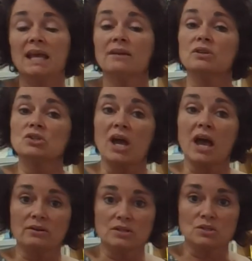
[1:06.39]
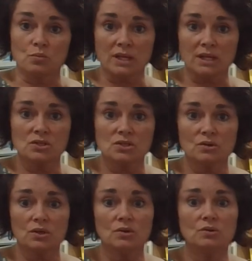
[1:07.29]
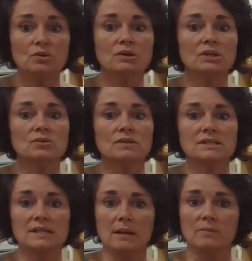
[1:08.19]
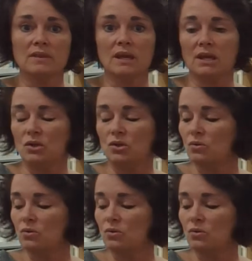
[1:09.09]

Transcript: If the child is reading to you, you can do the same thing.